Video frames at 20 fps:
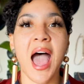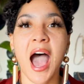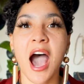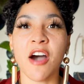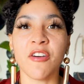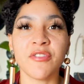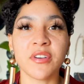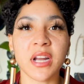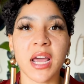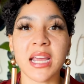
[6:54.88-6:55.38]

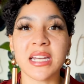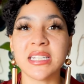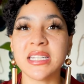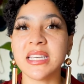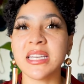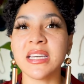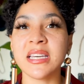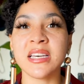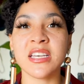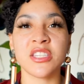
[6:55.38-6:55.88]
Outfit
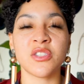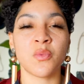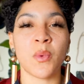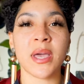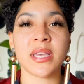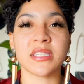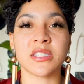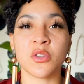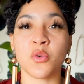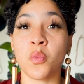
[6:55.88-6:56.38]
ideas,
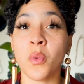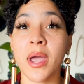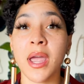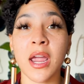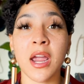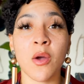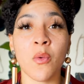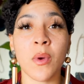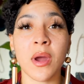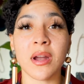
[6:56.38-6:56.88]
ways to
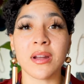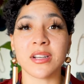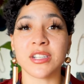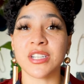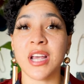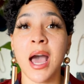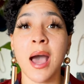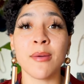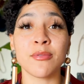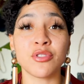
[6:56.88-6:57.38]
wear, where to
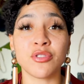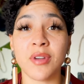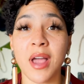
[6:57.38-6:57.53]
shop,